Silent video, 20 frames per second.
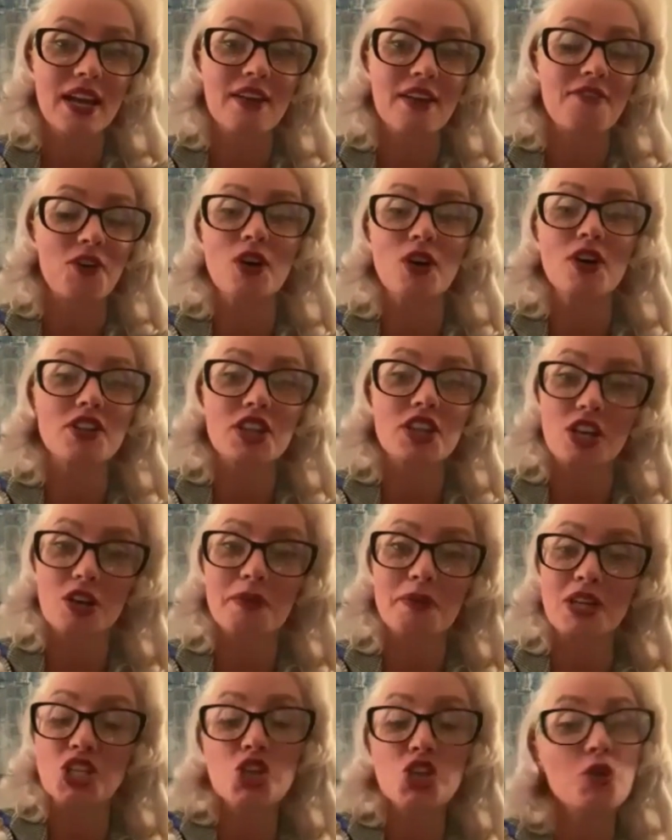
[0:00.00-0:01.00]
For there to
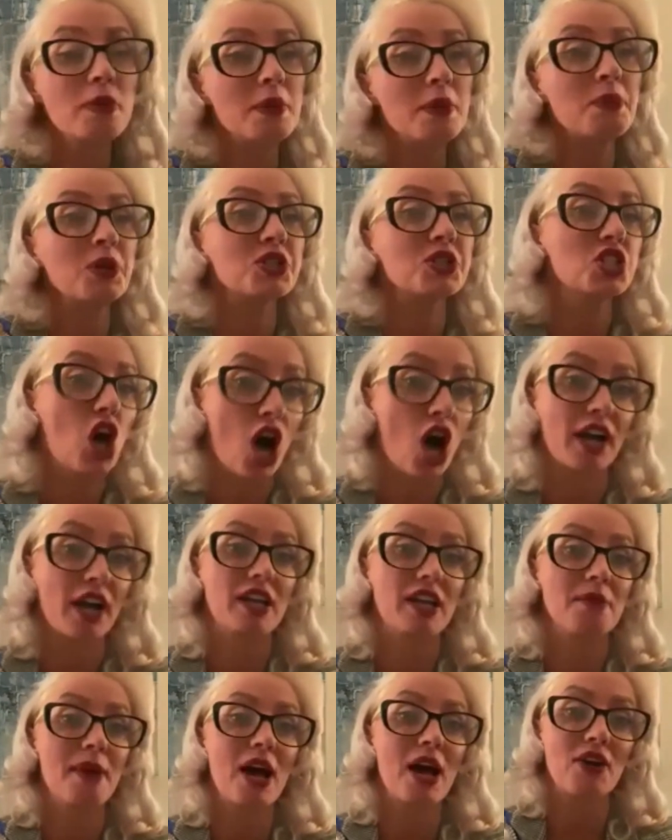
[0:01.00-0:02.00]
be 2 people
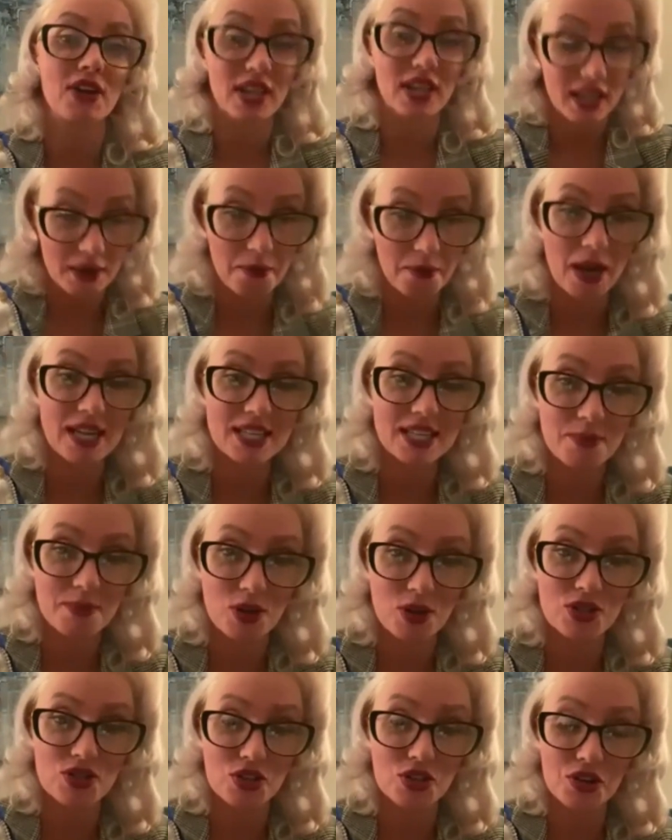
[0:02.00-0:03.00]
talking about it in my
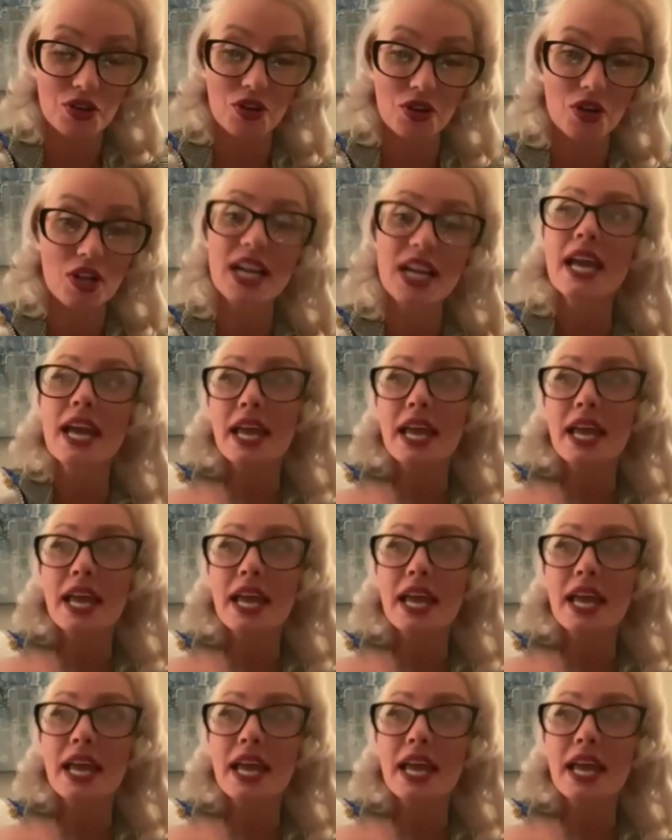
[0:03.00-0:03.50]
small circle,